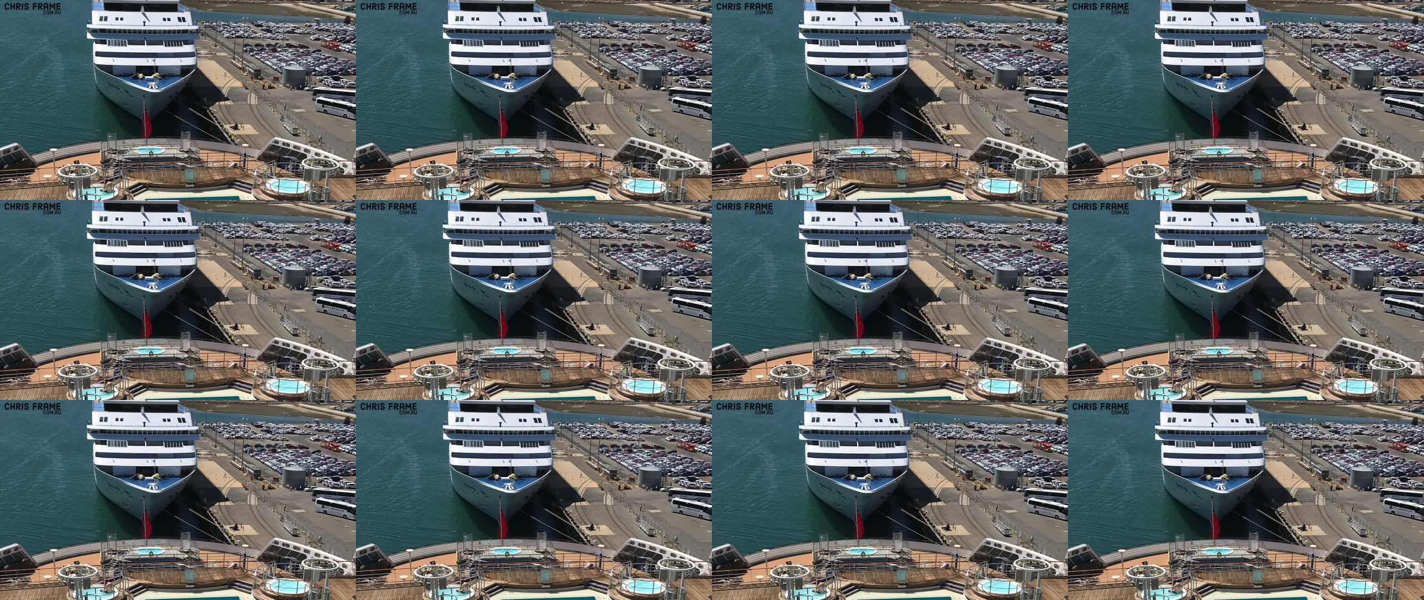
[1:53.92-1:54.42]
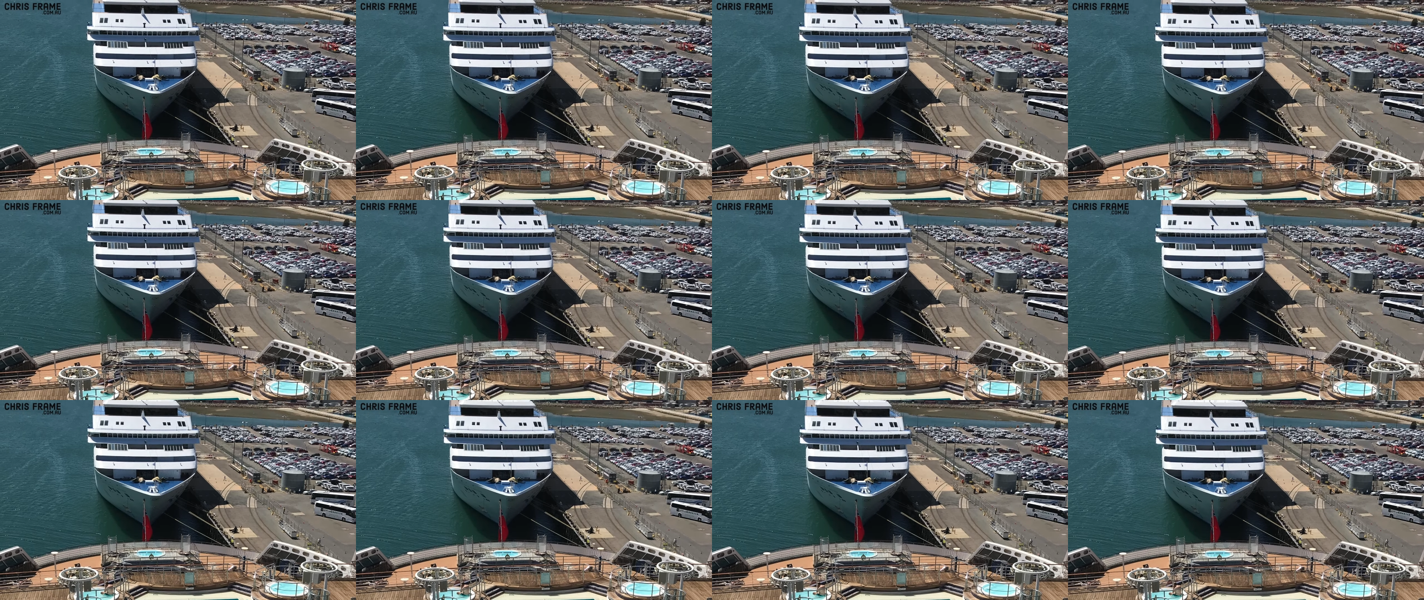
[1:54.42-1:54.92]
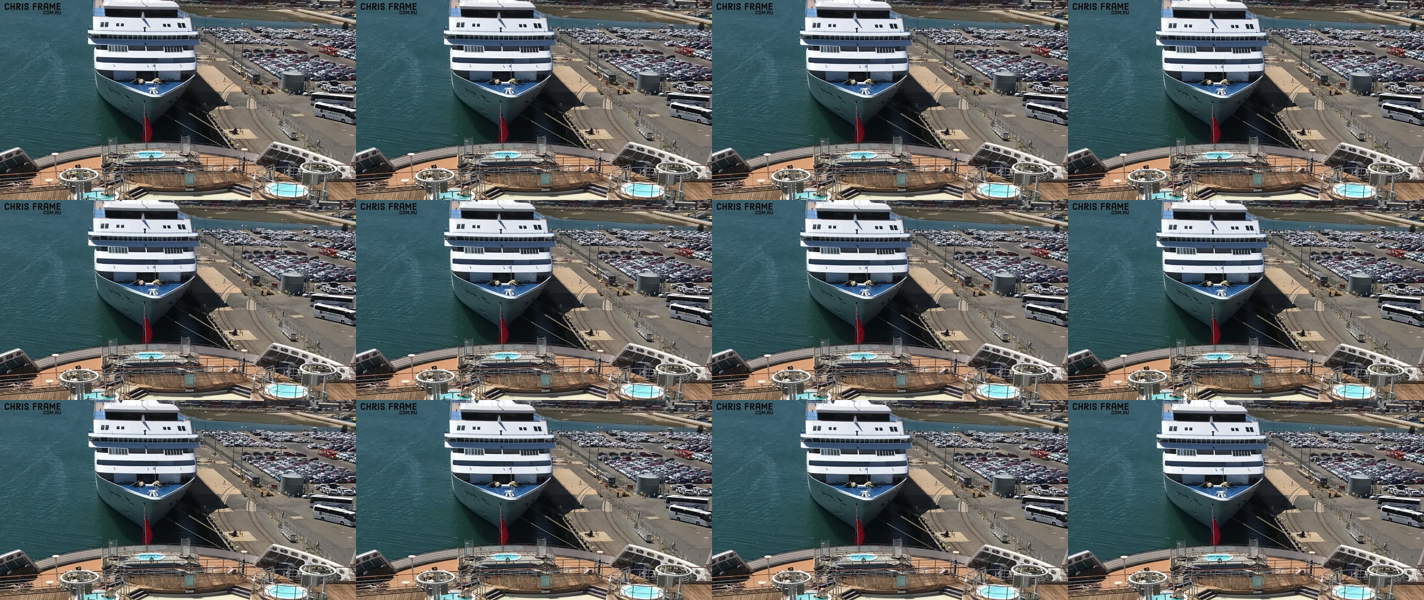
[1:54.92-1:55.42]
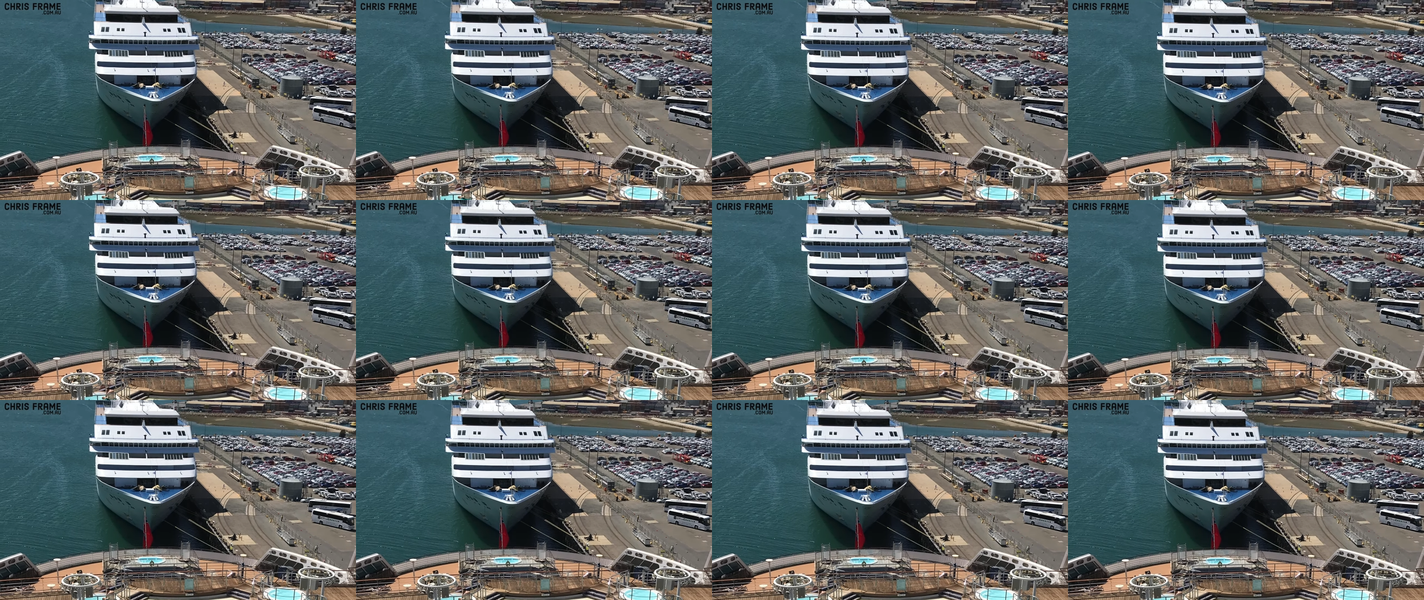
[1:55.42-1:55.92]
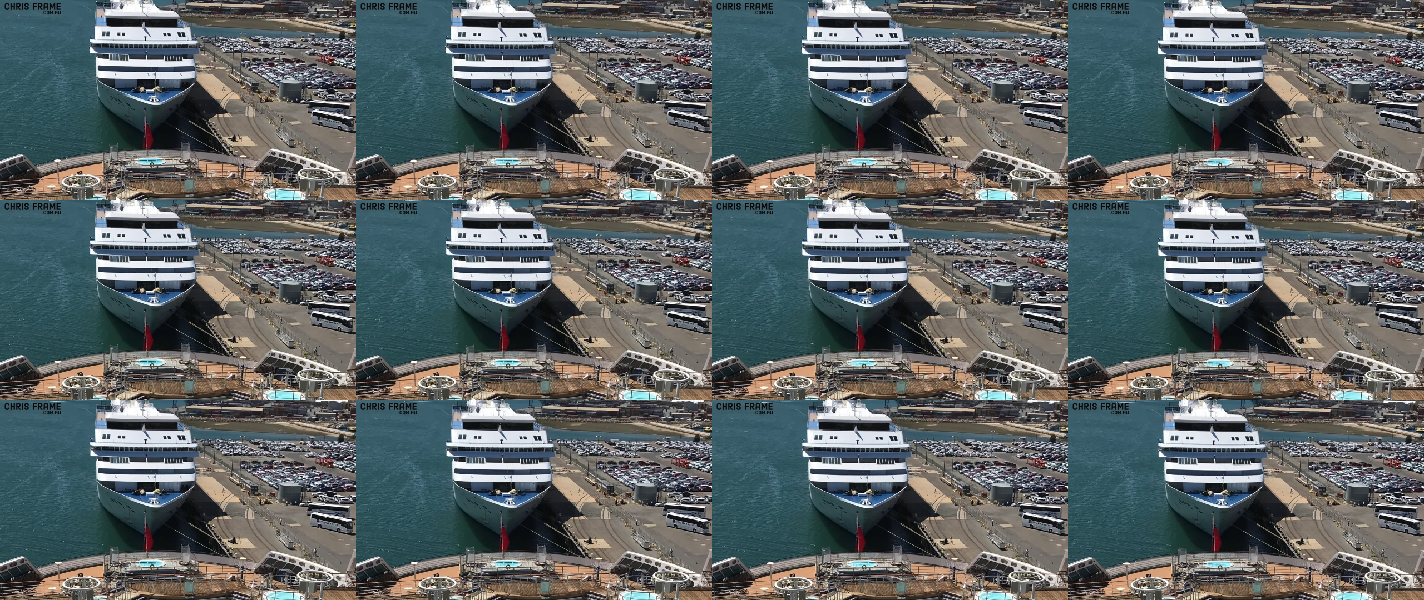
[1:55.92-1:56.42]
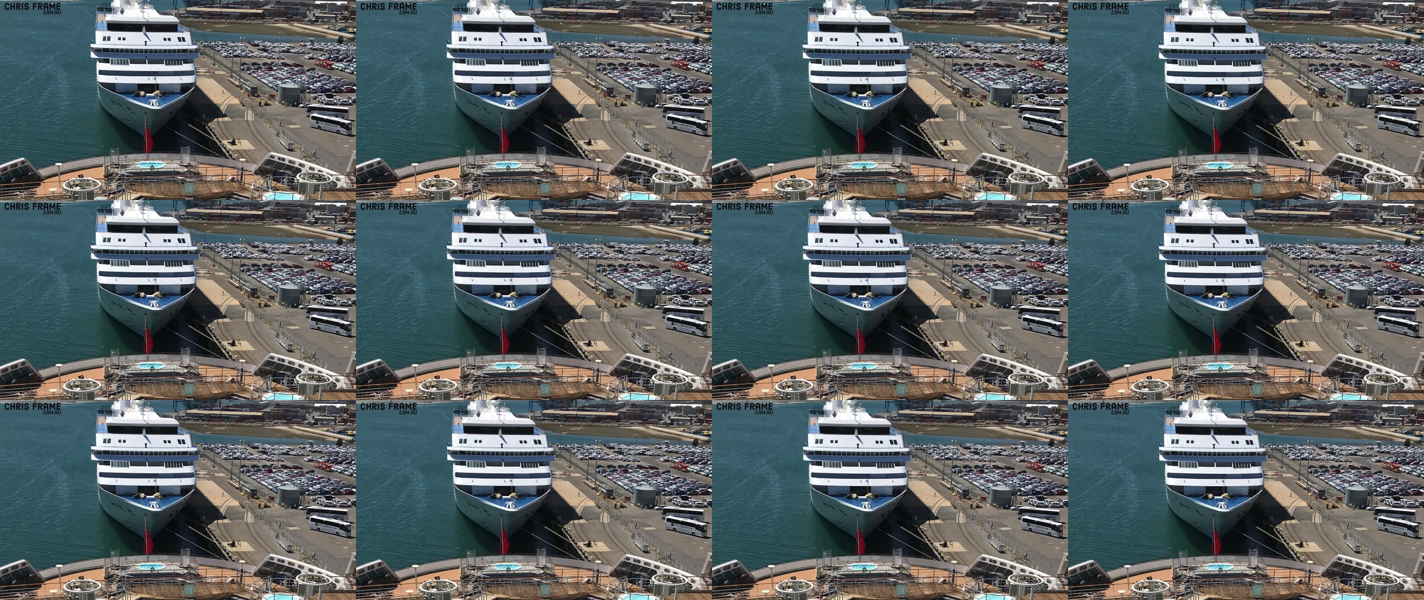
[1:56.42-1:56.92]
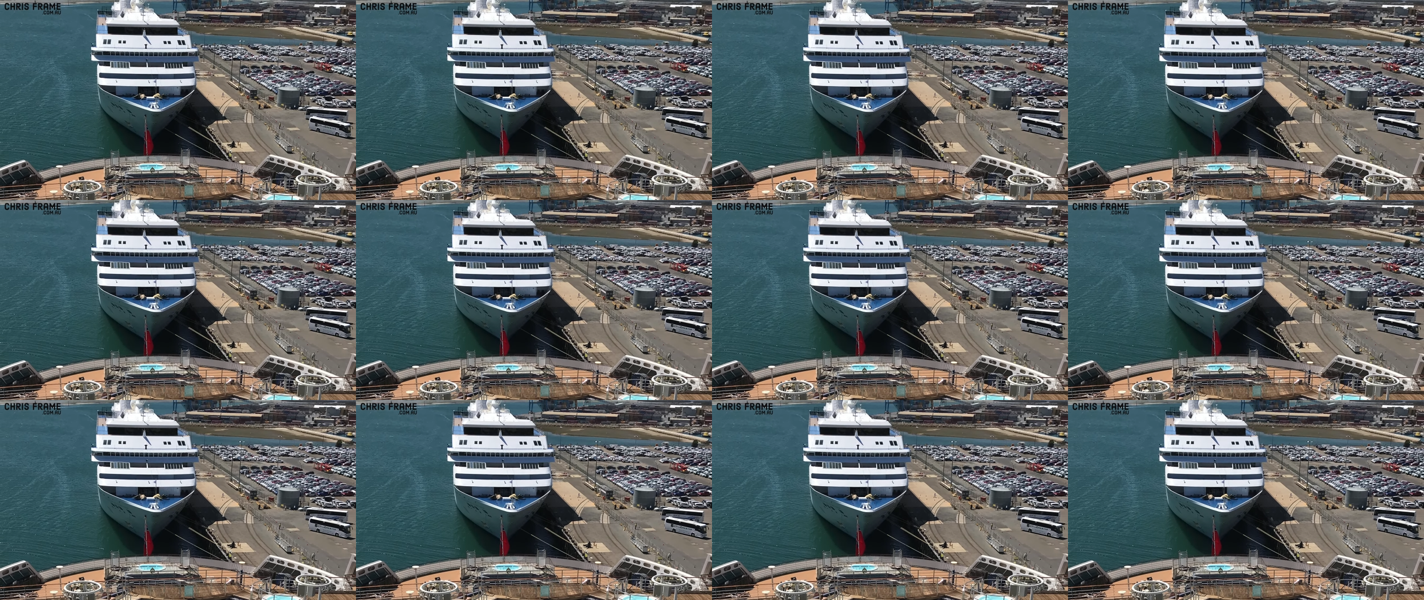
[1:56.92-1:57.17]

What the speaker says: Nobody's mouth can be seen.